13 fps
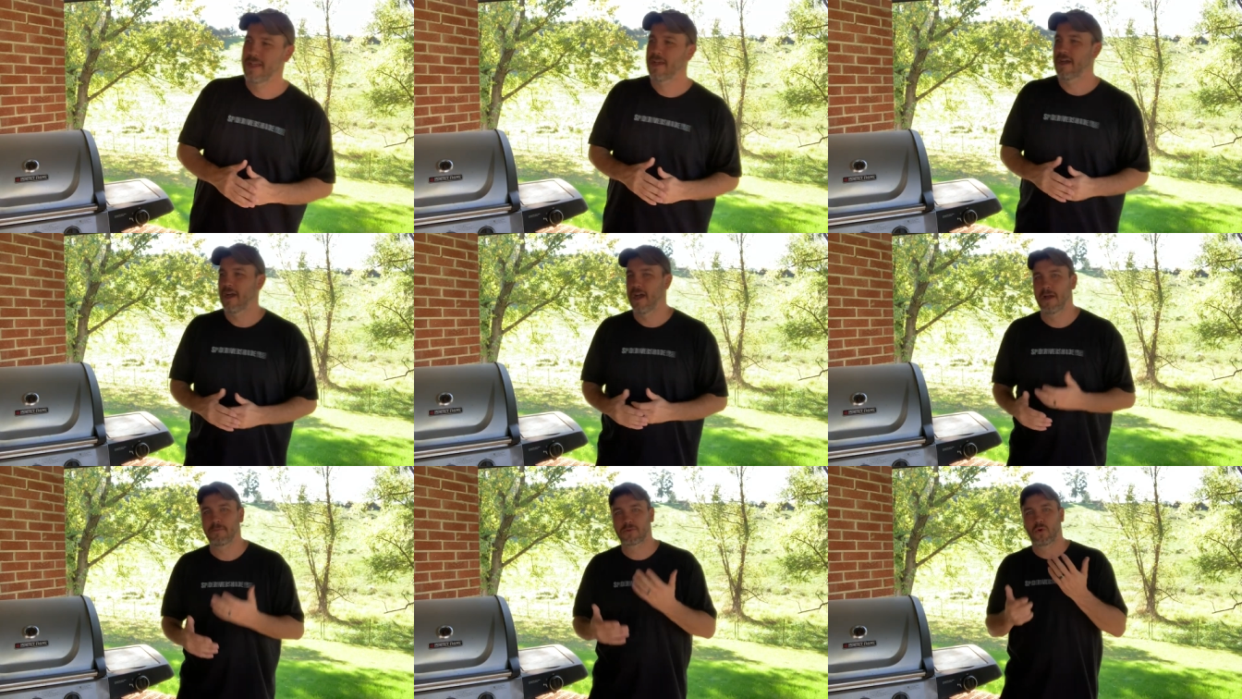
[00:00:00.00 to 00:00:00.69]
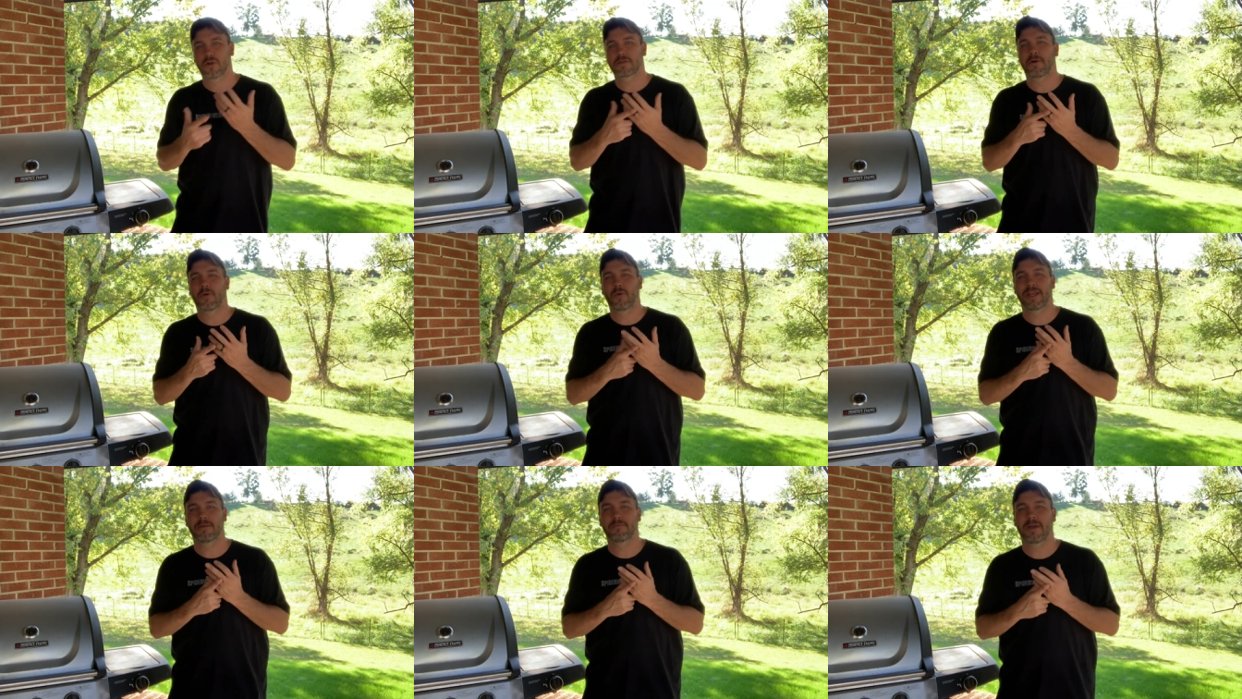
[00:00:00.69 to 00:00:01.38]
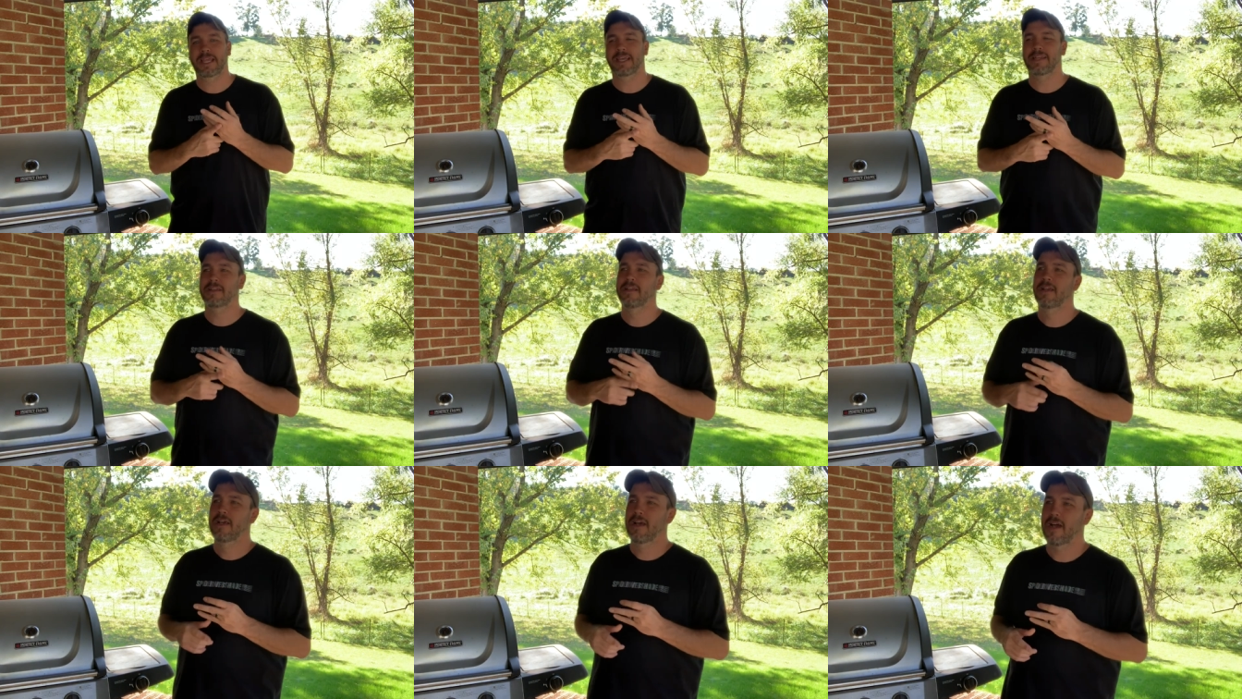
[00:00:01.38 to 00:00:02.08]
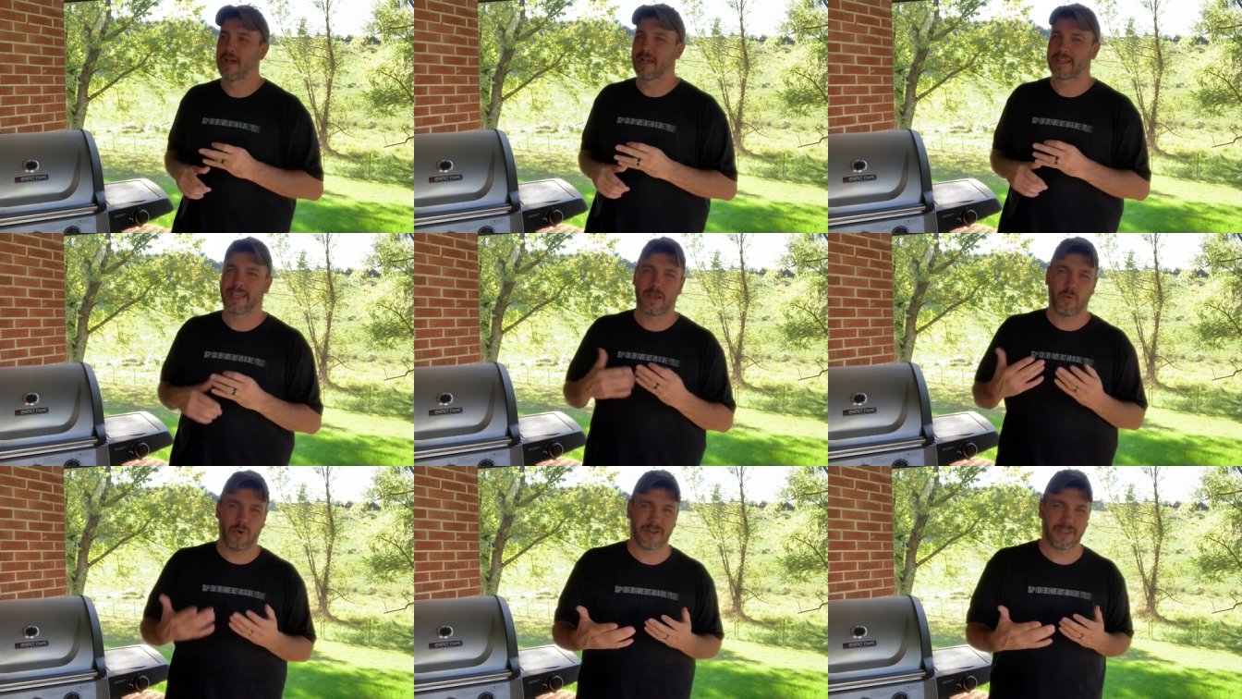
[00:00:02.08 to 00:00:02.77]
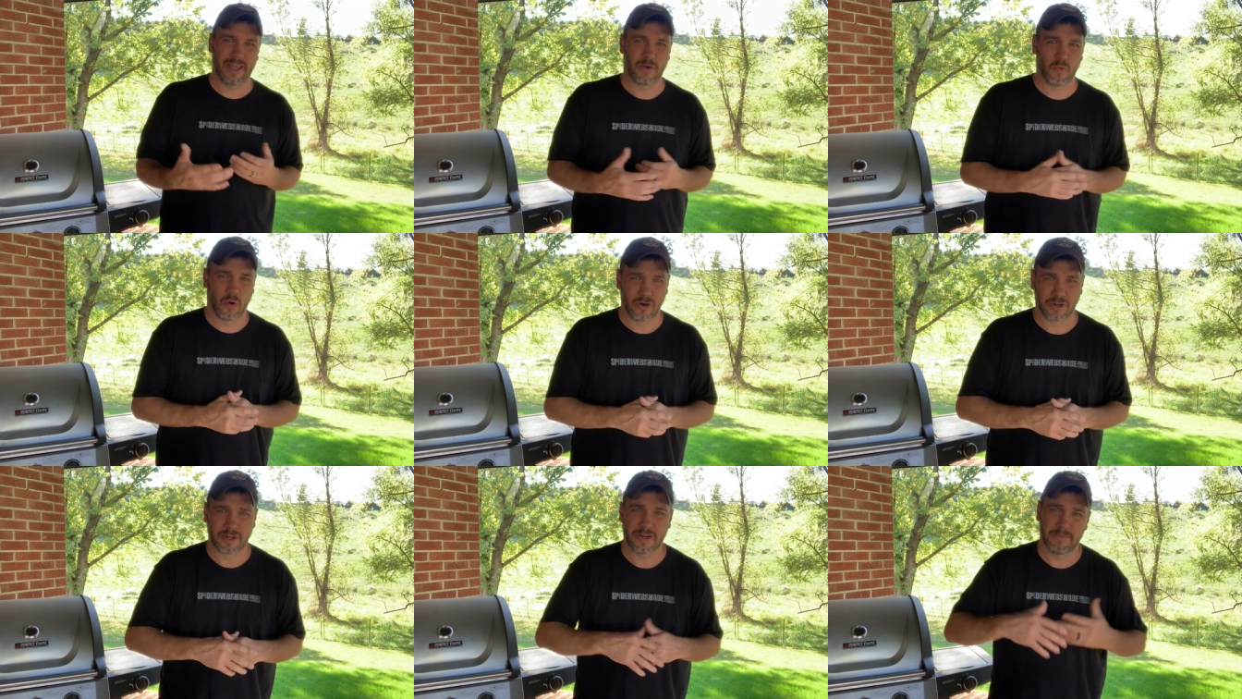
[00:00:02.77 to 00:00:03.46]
Um, of course, my wedding band, I uh, can't wear that at work,